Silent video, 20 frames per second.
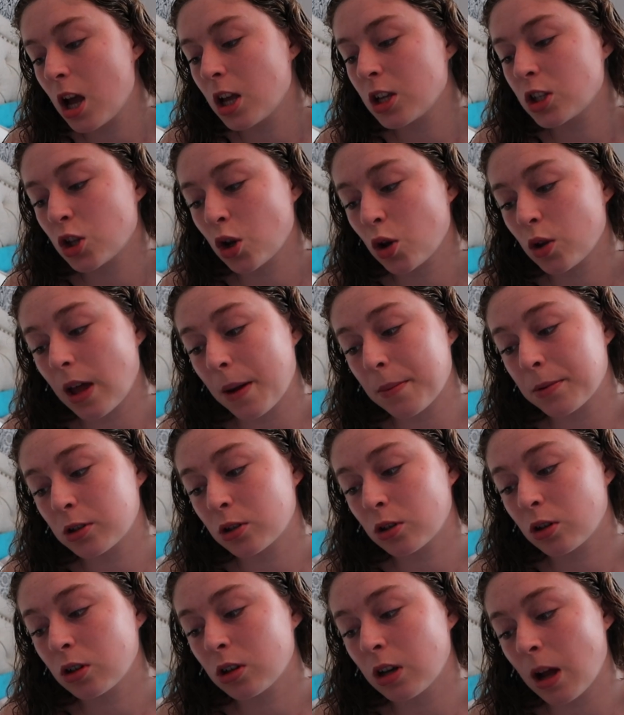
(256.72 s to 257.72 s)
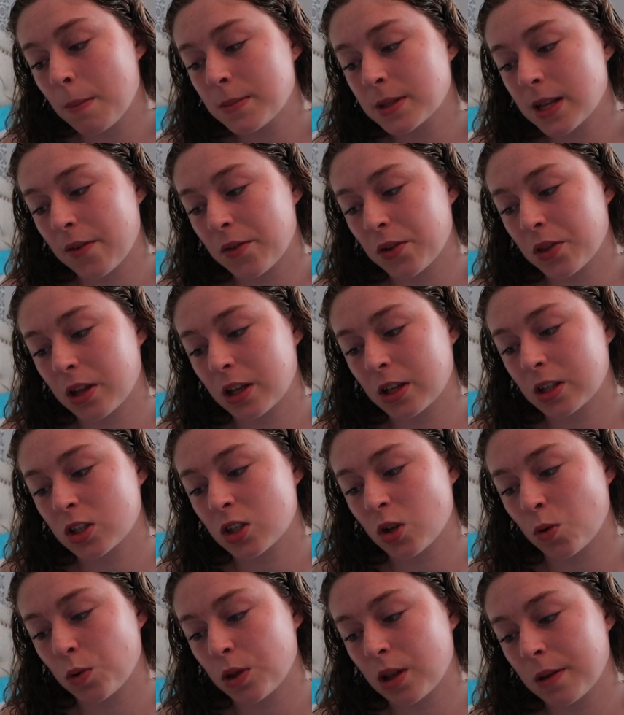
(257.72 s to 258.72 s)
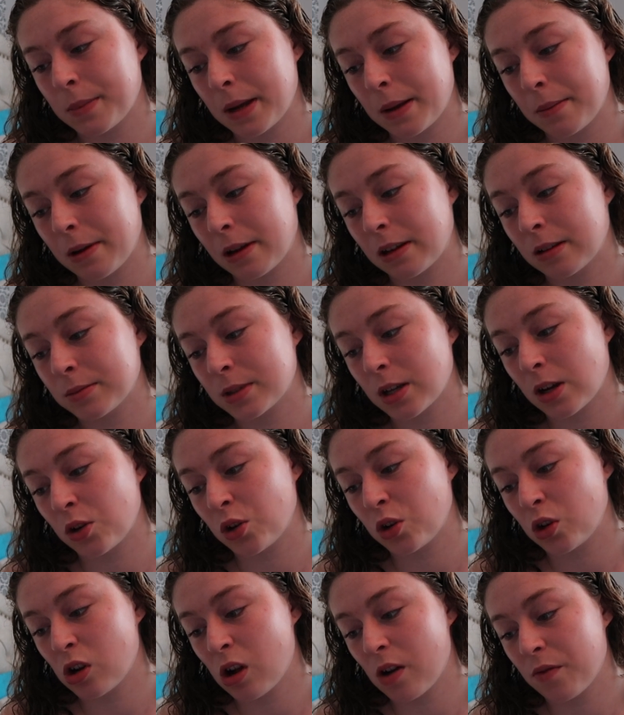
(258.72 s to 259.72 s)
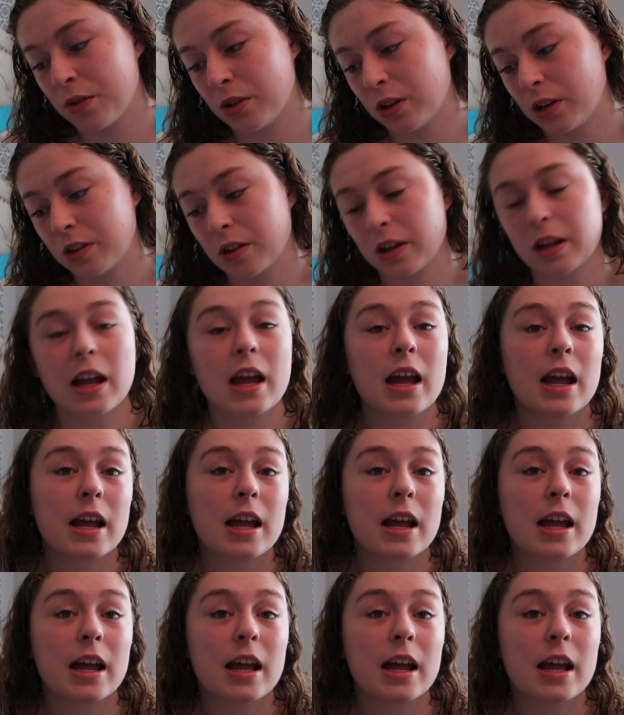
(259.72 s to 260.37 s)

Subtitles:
So the epidural numbs everything, so when the baby comes out you do not feel anything.